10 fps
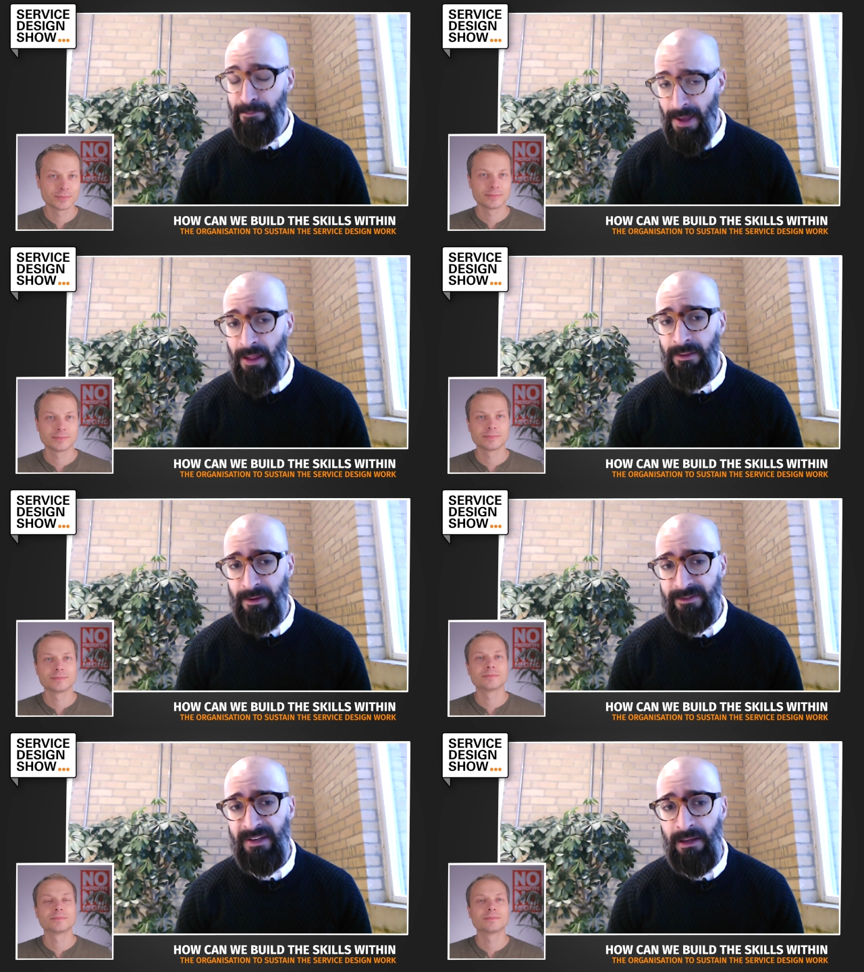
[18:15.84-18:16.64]
Speaker 1: build
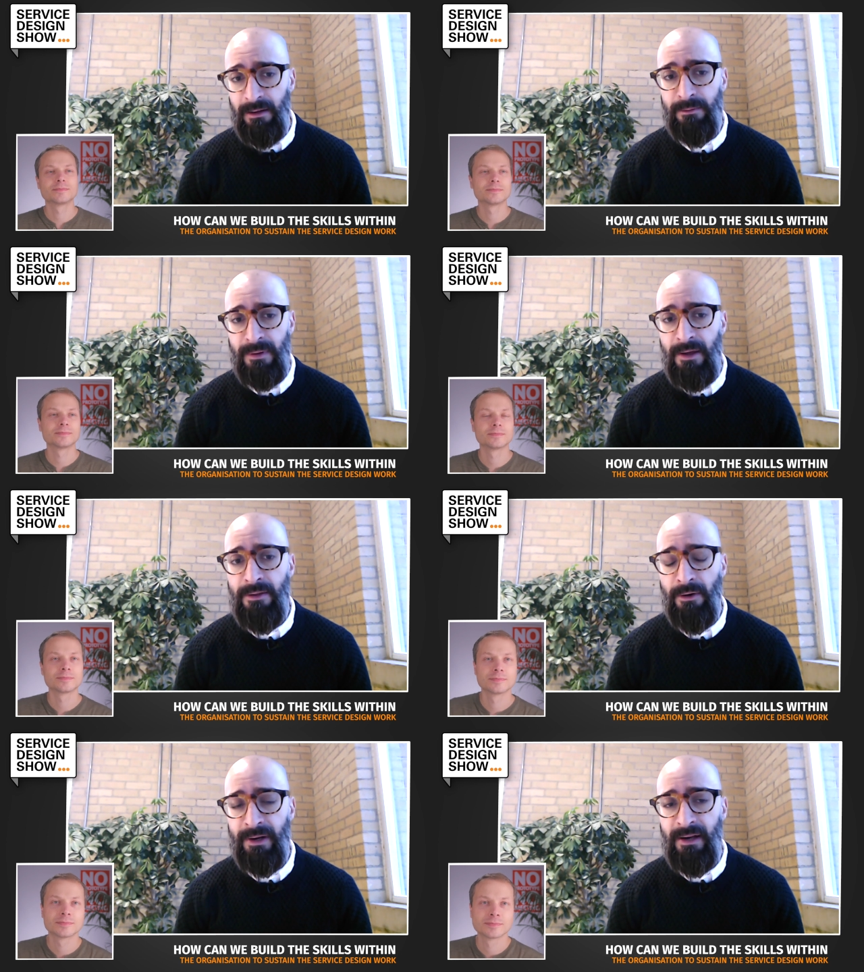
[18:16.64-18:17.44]
the skills within
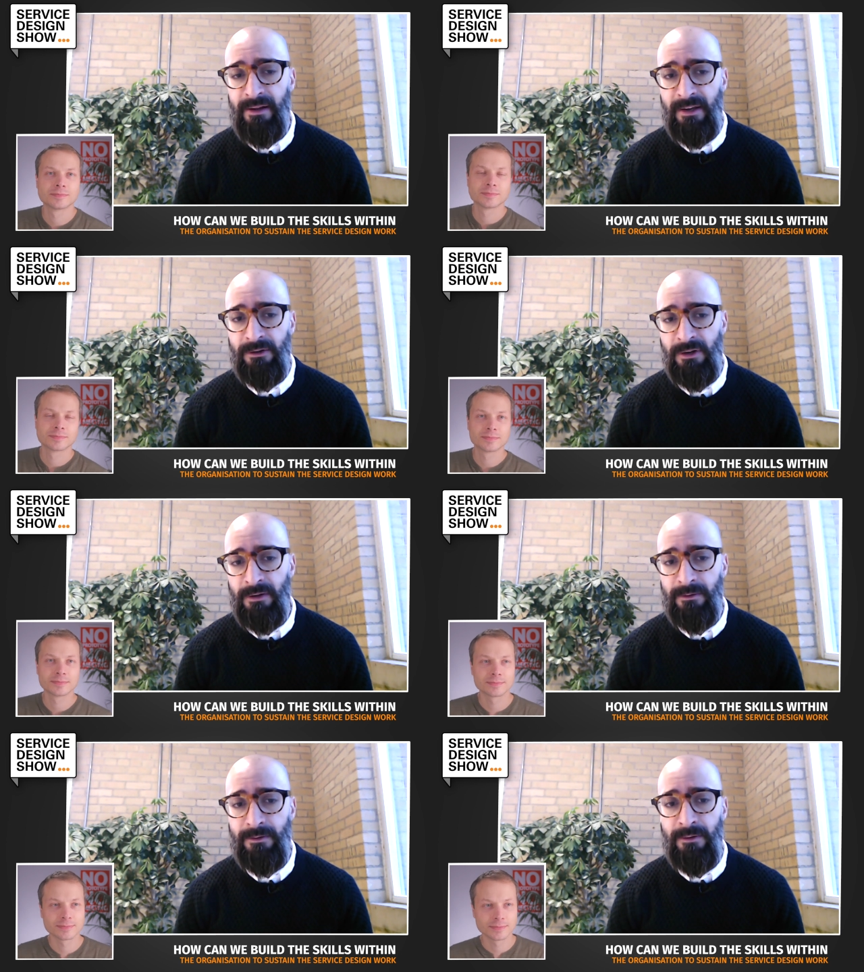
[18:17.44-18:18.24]
the
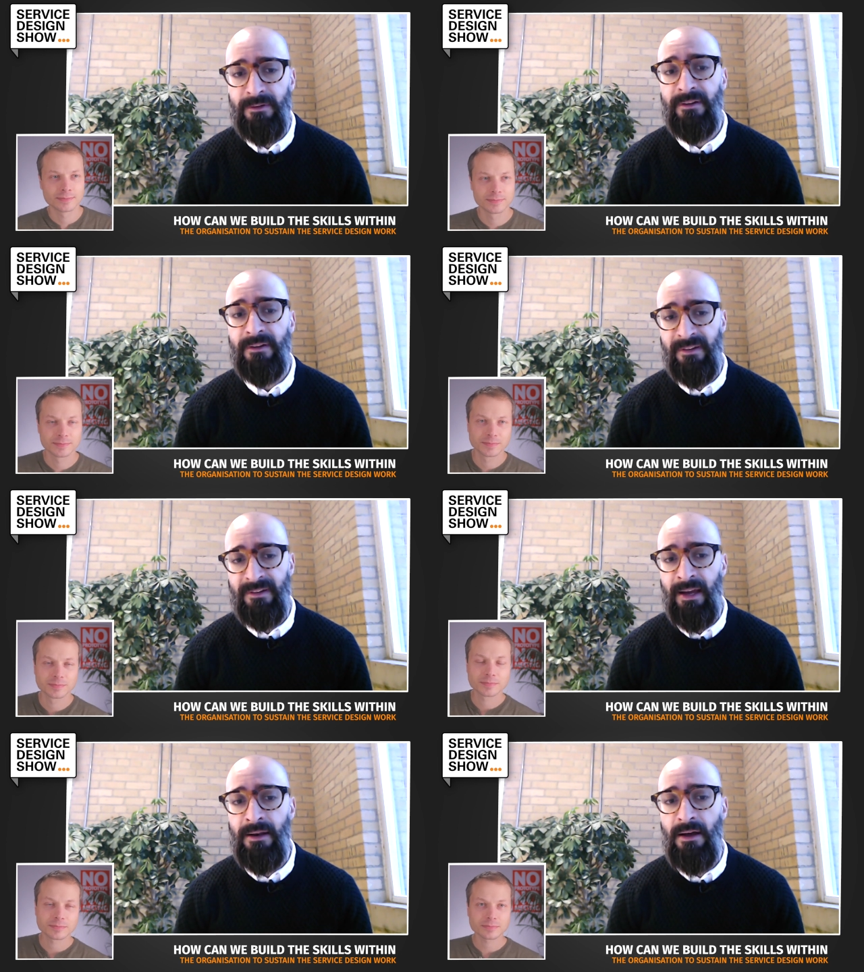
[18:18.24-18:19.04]
organizations to
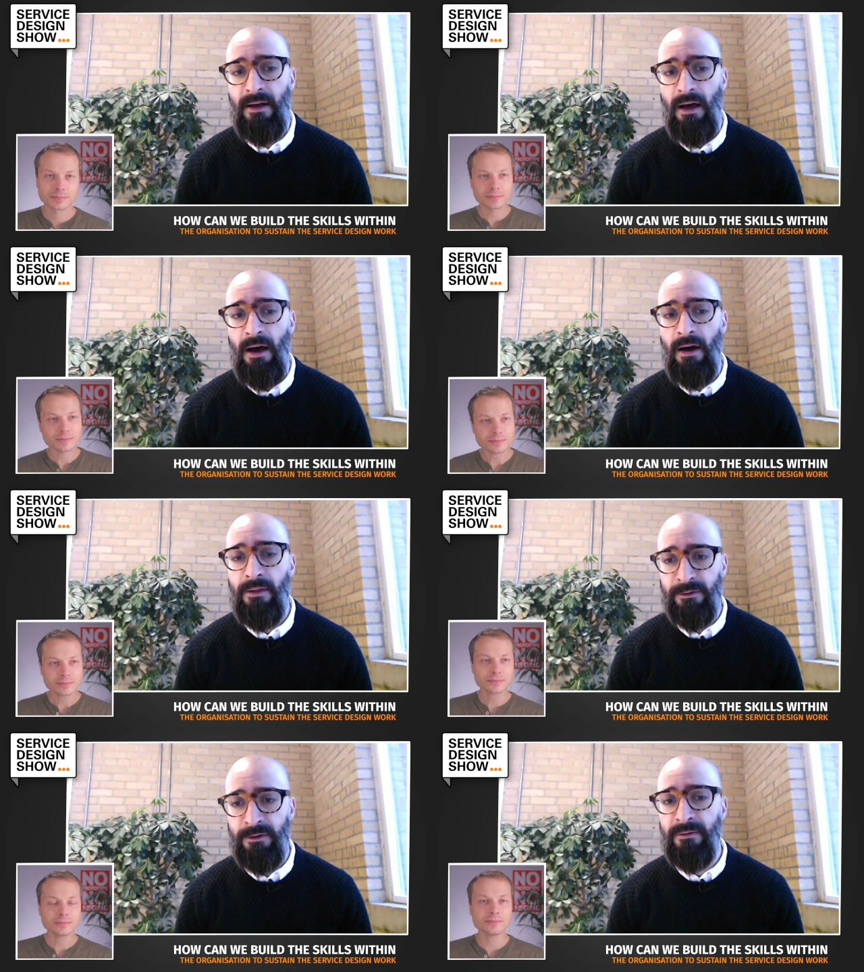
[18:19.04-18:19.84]
sustain uh,
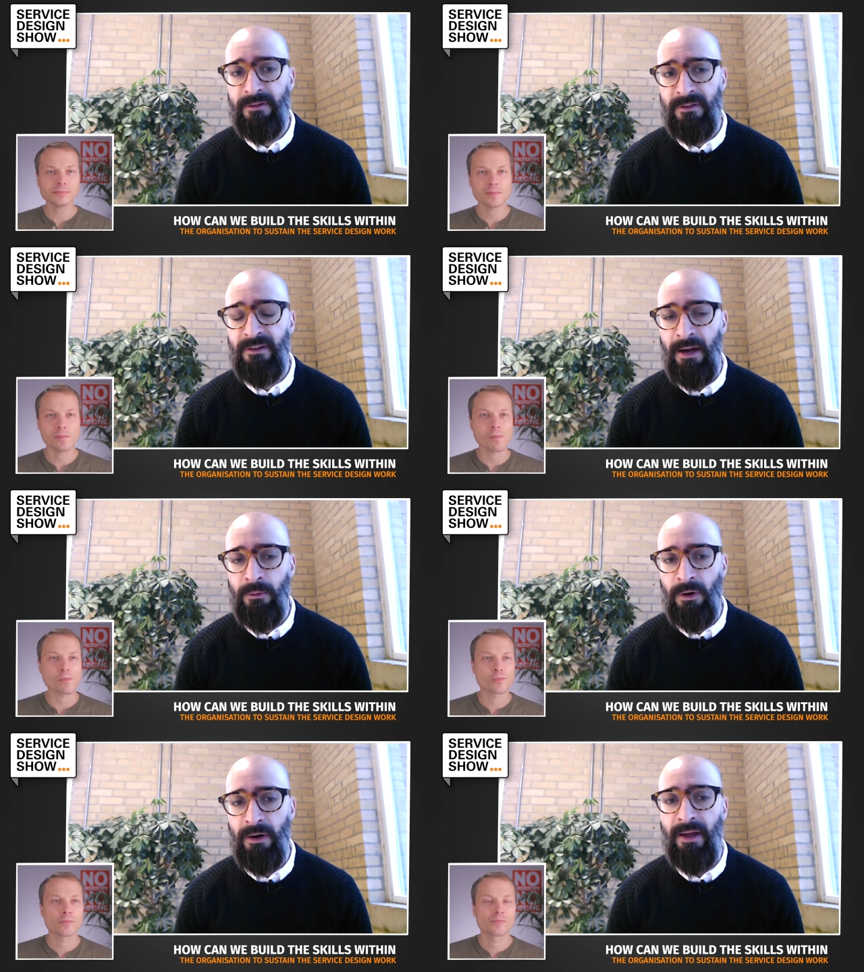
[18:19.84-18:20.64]
the service design
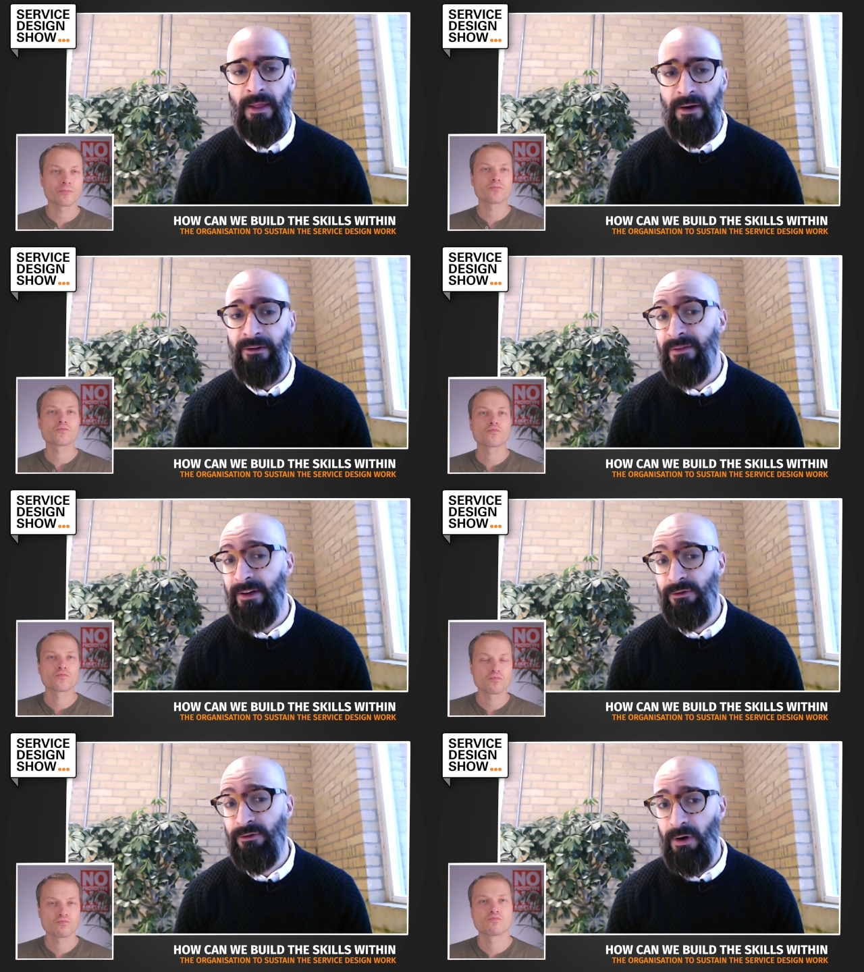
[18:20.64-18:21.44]
work and the
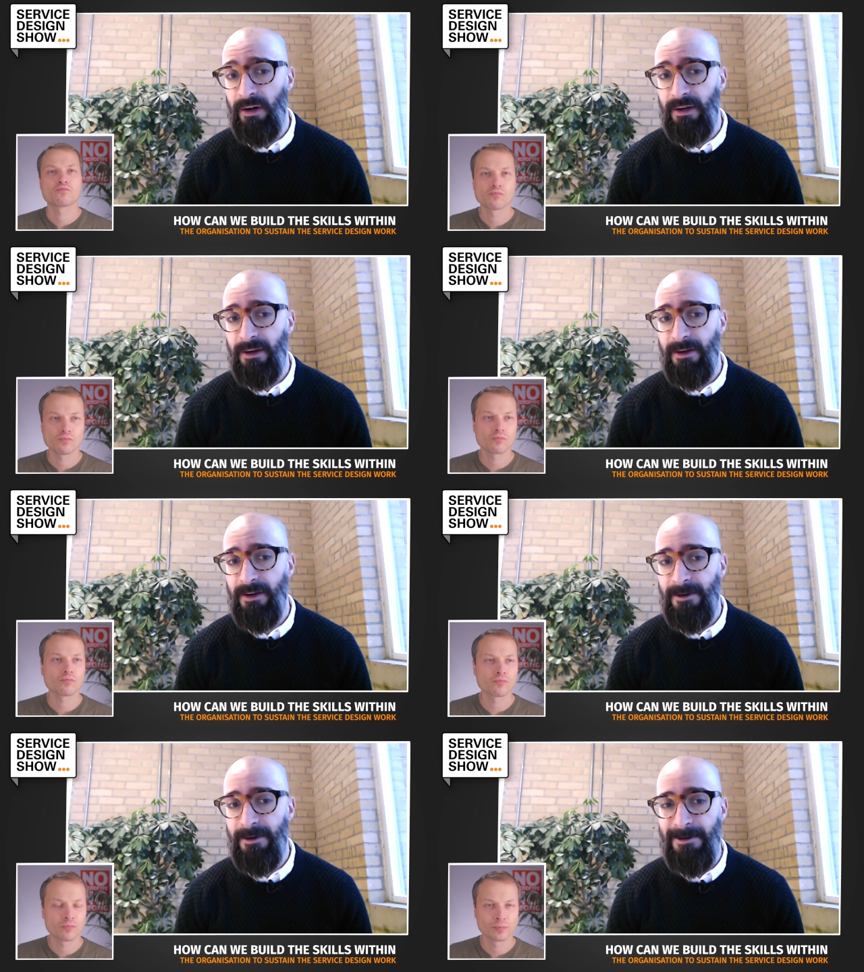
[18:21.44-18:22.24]
innovation work.
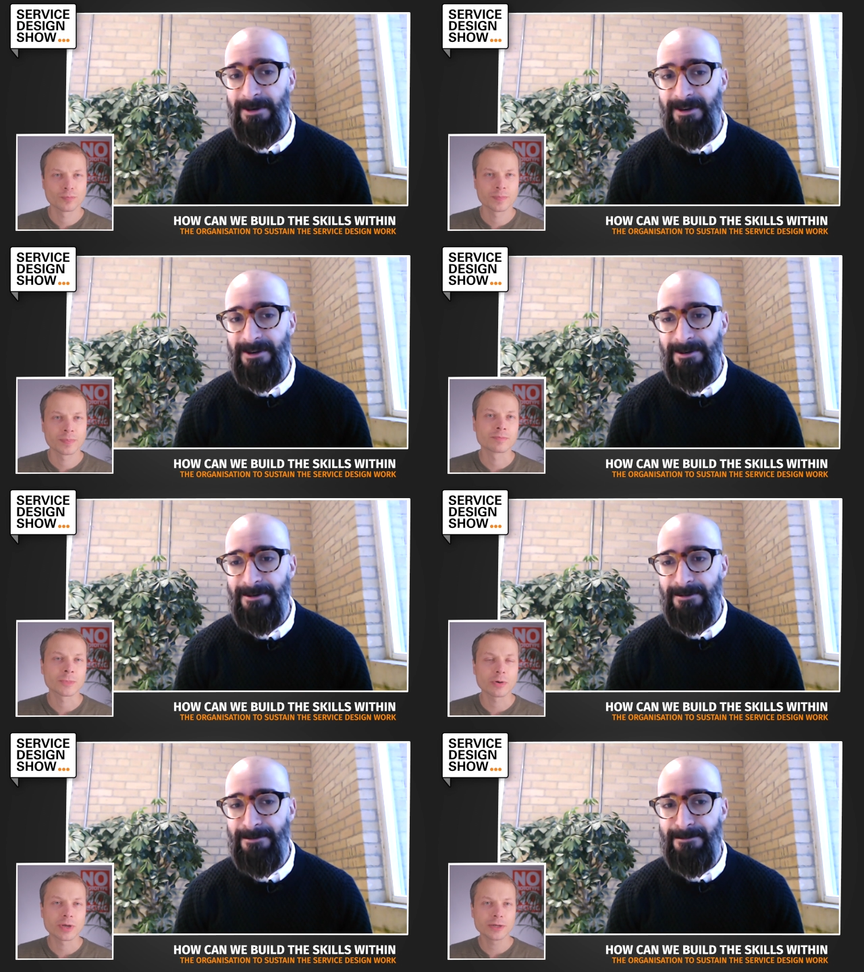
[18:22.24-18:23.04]
Speaker 2: Hmm.
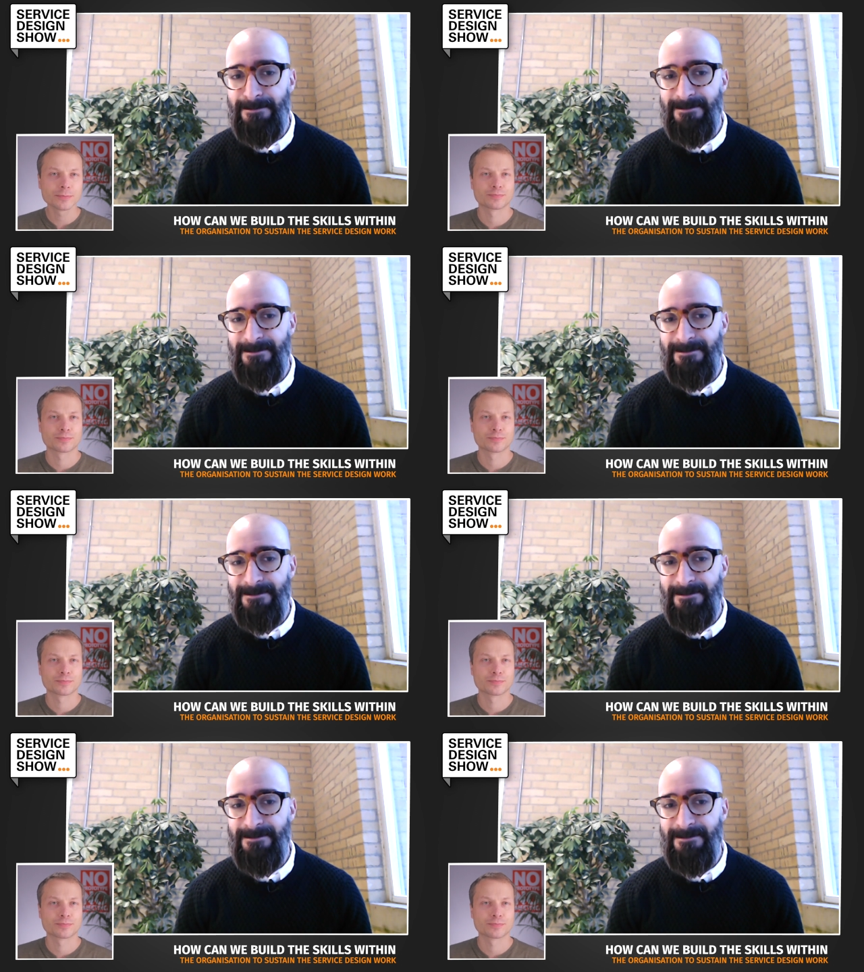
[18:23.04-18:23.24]
Okay.